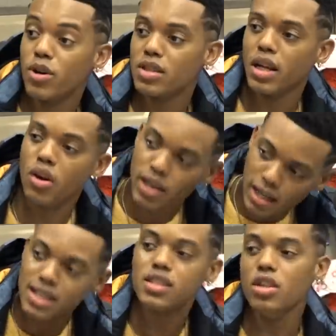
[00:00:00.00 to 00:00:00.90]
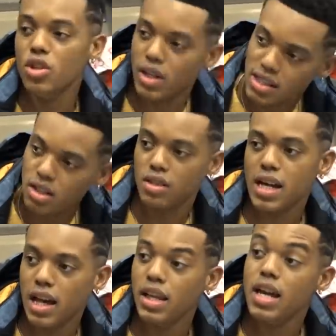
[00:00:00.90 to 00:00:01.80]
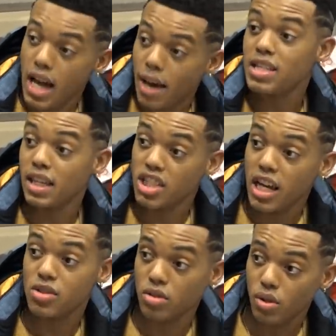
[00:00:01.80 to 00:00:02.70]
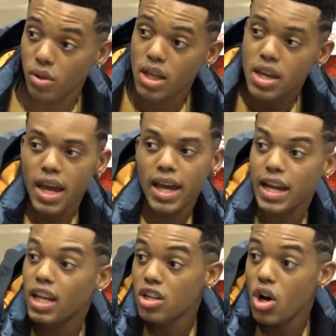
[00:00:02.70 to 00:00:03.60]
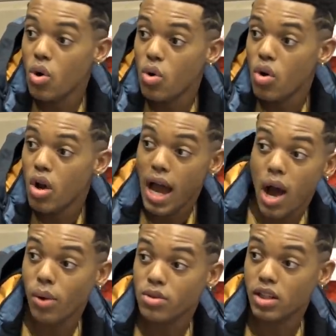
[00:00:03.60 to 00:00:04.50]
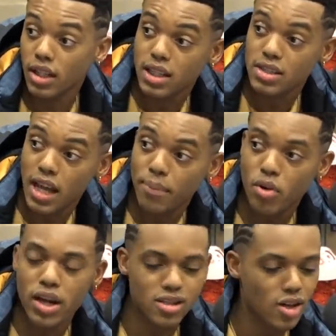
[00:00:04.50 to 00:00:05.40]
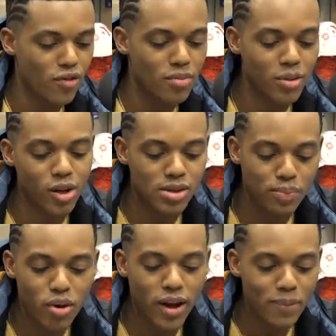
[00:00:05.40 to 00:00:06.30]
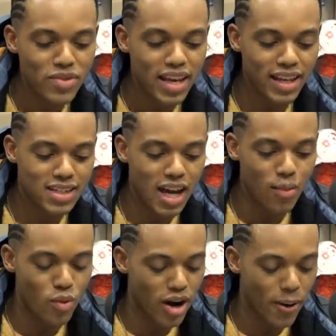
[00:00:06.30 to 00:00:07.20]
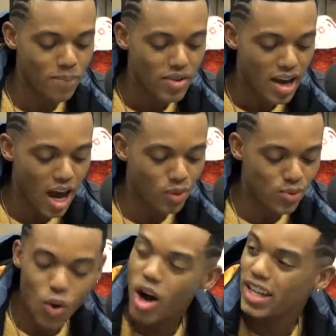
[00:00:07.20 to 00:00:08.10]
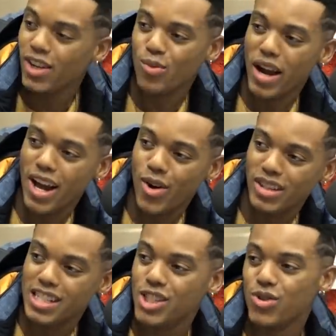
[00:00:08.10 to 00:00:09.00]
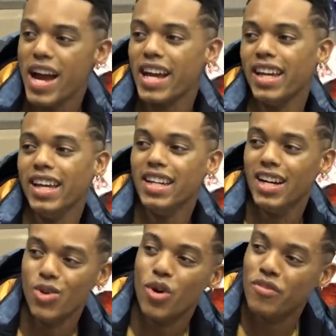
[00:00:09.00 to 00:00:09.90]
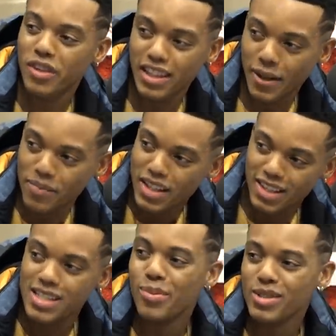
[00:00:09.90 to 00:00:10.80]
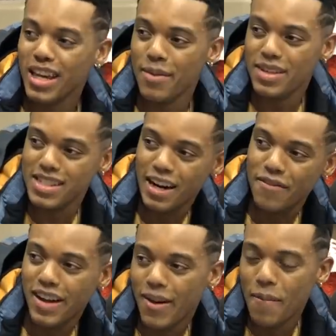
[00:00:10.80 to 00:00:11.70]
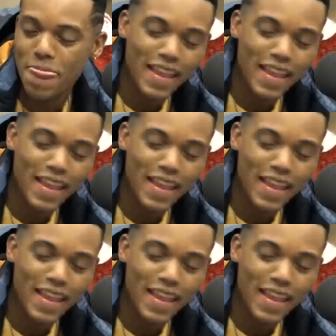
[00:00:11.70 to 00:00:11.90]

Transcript: person mm-hmm. like, okay, I see you and I see your talent. I'm gonna take a chance on you. And I didn't know how I was gonna get to that point. So I remember there was a point in time where I was walking around this track in uh, North Philly, the Temple's campus that I found,